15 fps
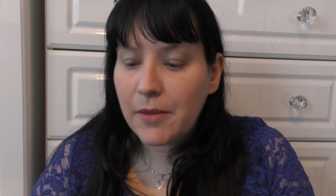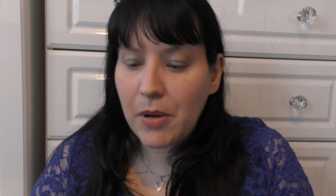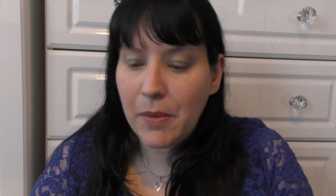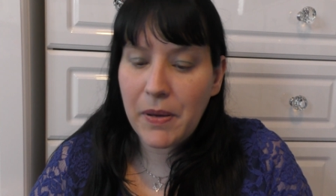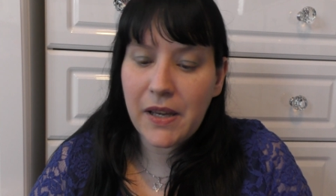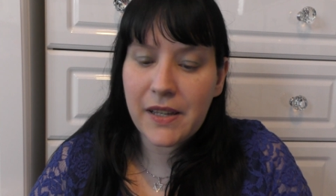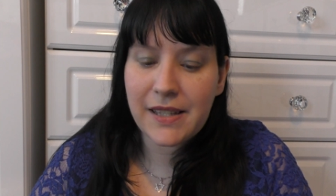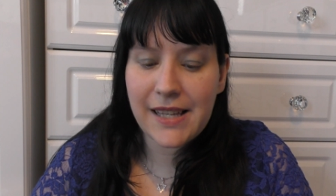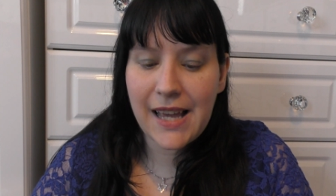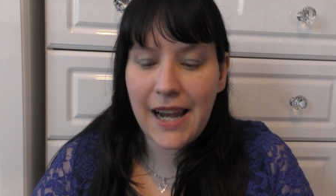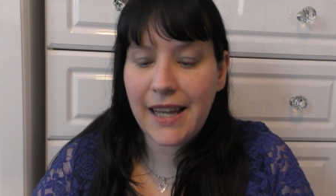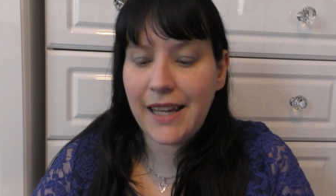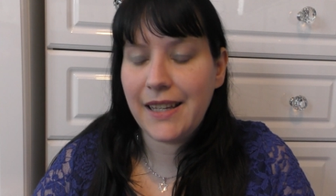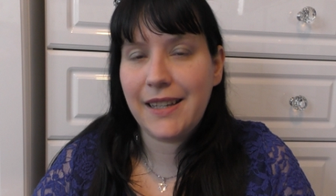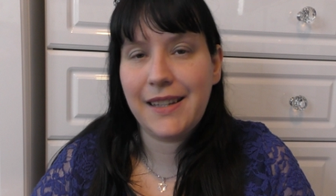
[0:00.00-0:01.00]
my
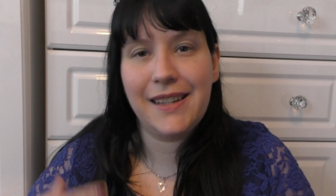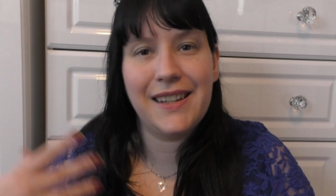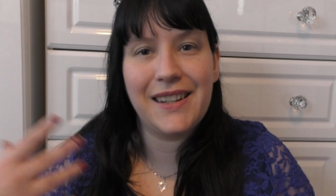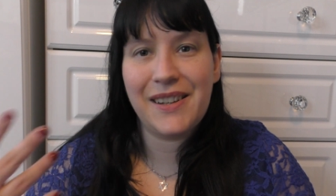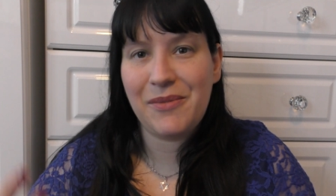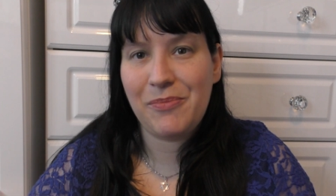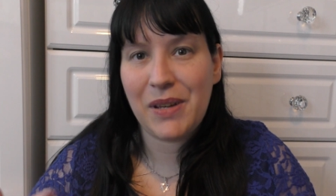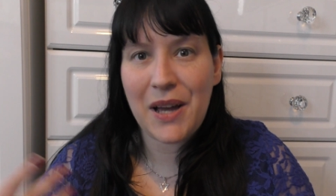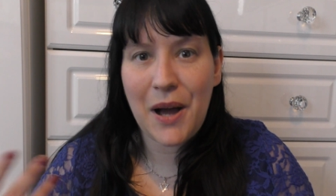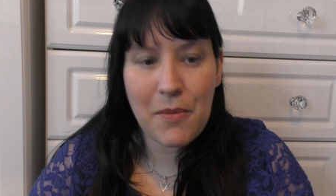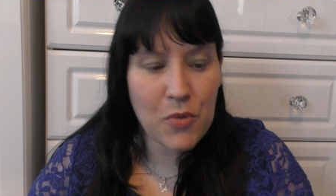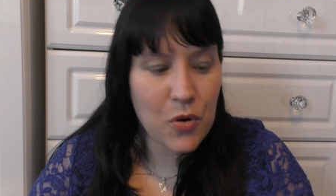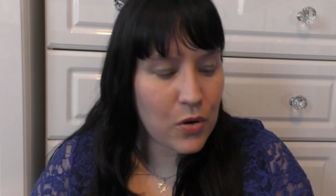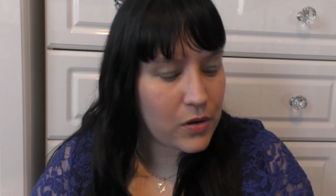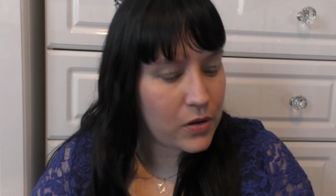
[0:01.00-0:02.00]
personality you know become
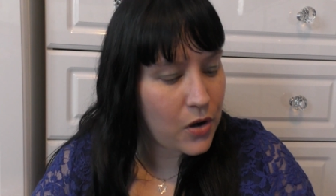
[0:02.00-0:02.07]
more